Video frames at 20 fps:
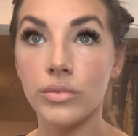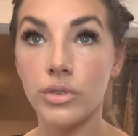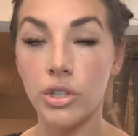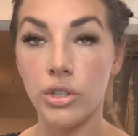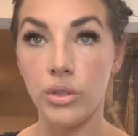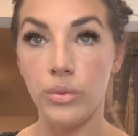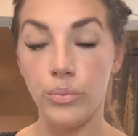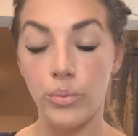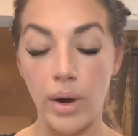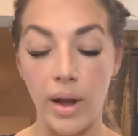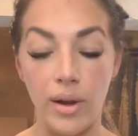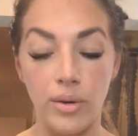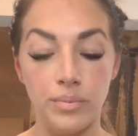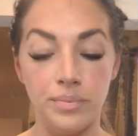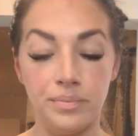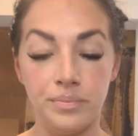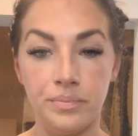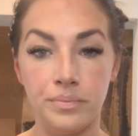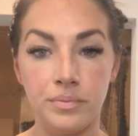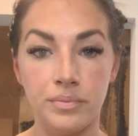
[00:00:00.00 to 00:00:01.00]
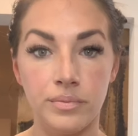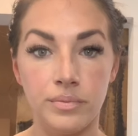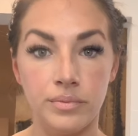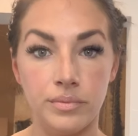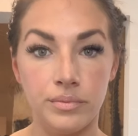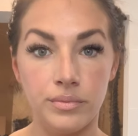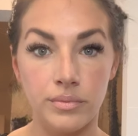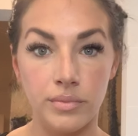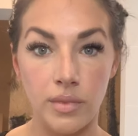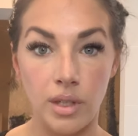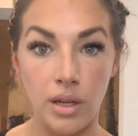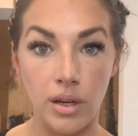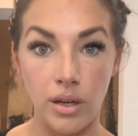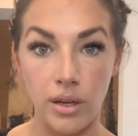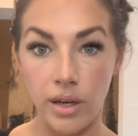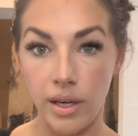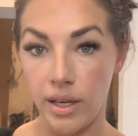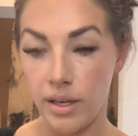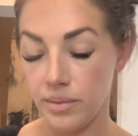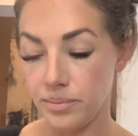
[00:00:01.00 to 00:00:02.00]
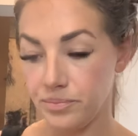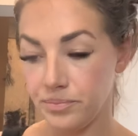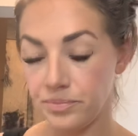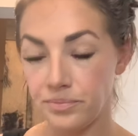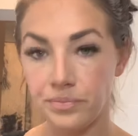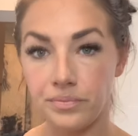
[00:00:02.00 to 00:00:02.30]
Good brow. All right.